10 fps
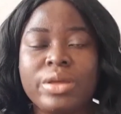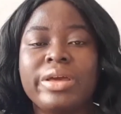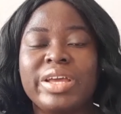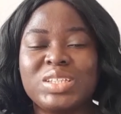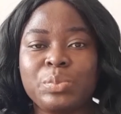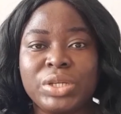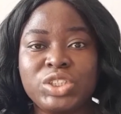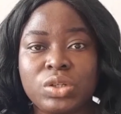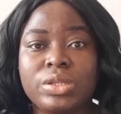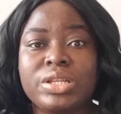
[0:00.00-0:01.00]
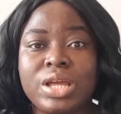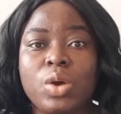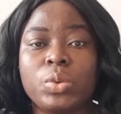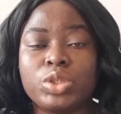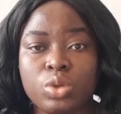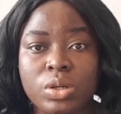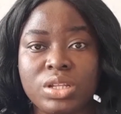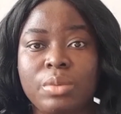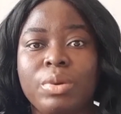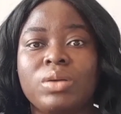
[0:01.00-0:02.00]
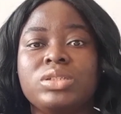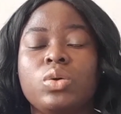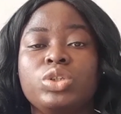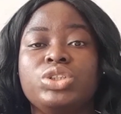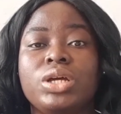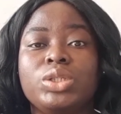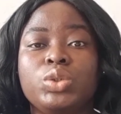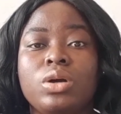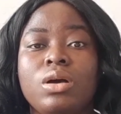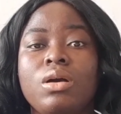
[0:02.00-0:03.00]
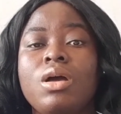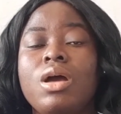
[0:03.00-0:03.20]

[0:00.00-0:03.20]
Especially now we're talking about contractual,